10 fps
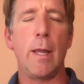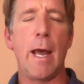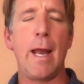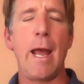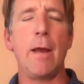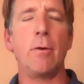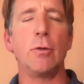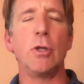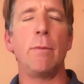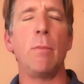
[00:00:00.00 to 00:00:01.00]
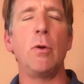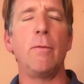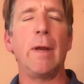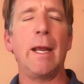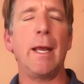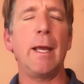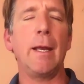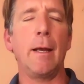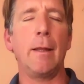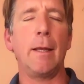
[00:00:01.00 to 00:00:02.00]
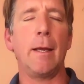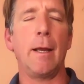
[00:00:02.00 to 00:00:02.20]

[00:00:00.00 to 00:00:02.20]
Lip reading: that energy moving in on the